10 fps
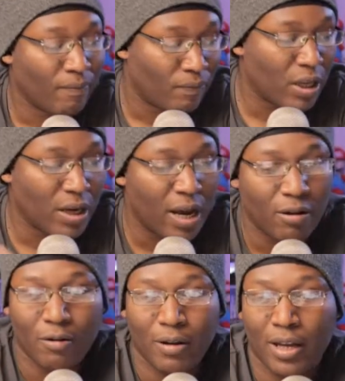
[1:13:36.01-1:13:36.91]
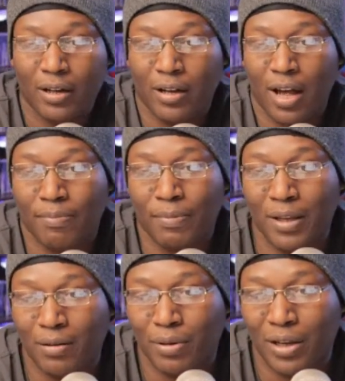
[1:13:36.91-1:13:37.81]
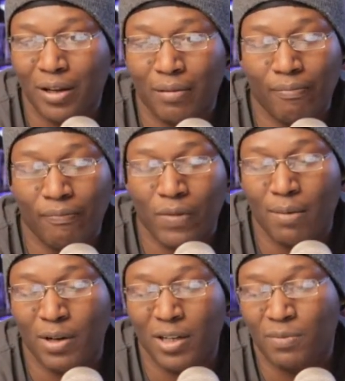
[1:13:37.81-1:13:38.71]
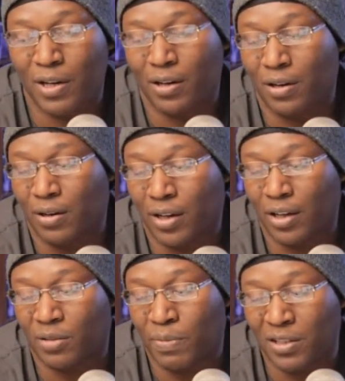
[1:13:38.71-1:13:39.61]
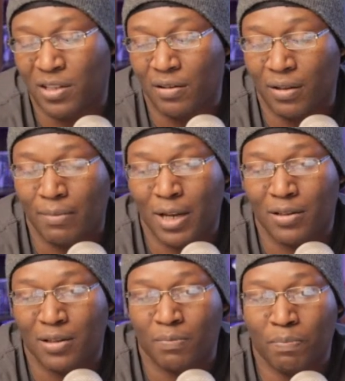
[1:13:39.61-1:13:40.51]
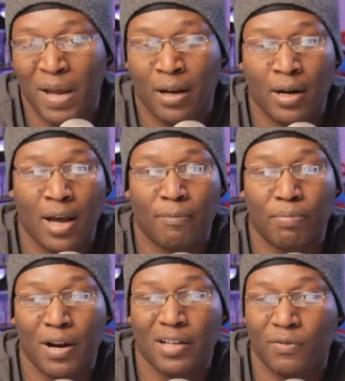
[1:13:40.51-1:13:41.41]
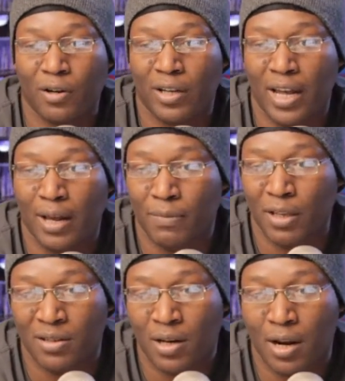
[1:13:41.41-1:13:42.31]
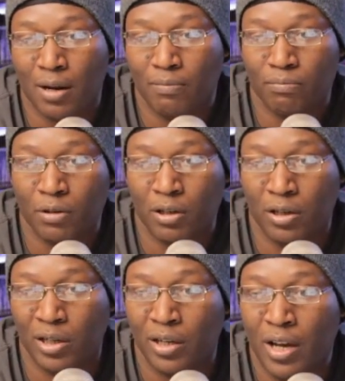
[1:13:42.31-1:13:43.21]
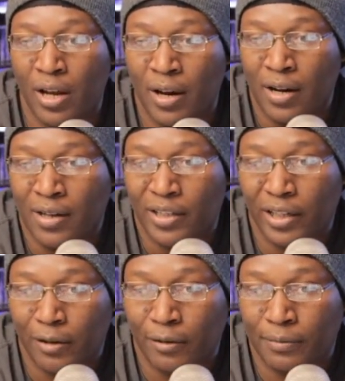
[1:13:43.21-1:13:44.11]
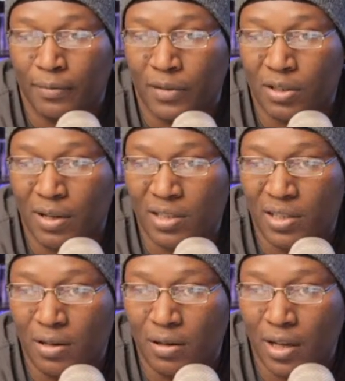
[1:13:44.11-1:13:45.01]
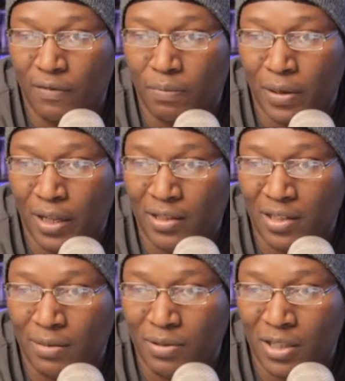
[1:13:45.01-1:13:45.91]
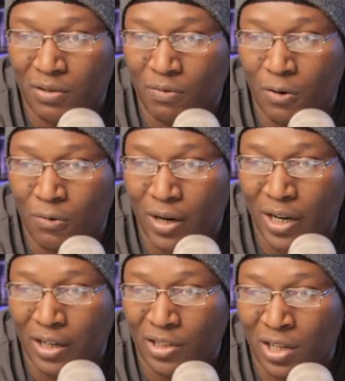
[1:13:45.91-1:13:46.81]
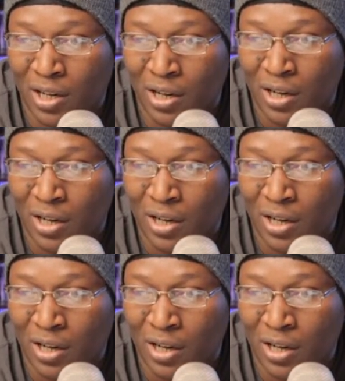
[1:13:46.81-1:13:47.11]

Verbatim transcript: then yeah, I'll go ahead and cop it. But yeah, I'm not spending expensive. I'm not paying a high price for a game that's not good, you know. So I still love playing The Simpsons Road Rage